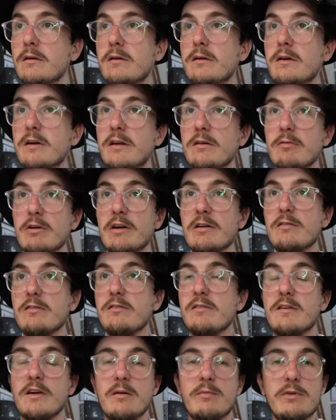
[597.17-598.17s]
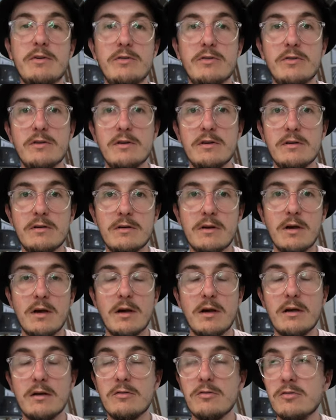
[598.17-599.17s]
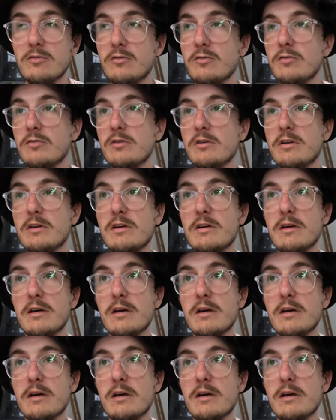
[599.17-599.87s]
Anyways, Happy New Year. It's a new year